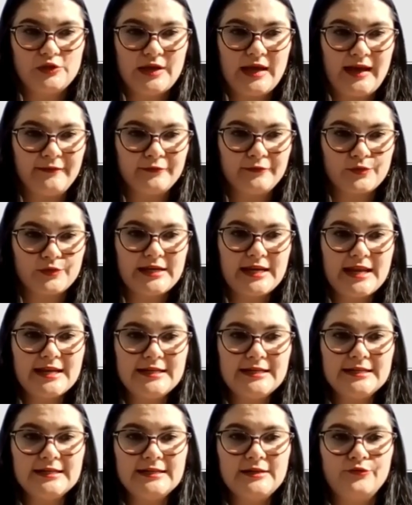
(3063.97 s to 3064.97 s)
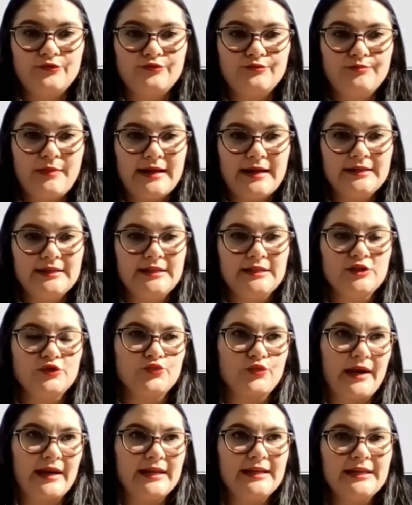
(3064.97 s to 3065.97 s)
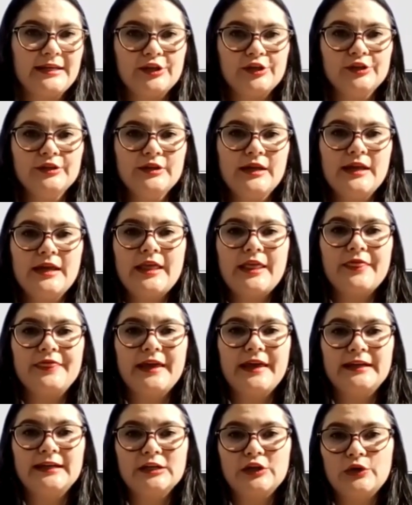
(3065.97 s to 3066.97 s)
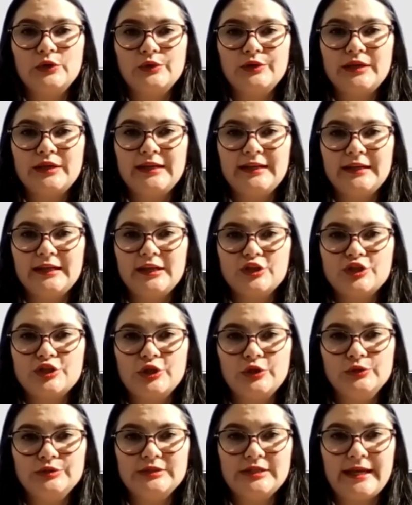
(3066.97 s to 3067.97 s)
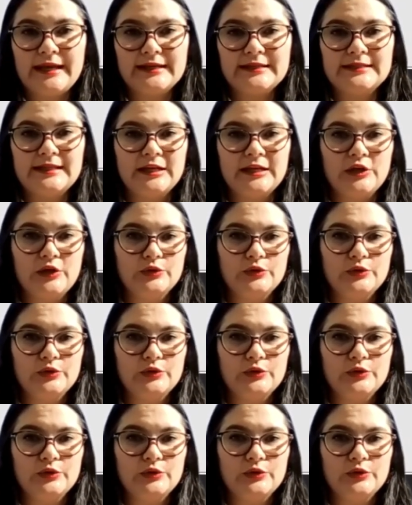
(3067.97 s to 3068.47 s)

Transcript: you have created. Mine is right here. Then I'll go click show text and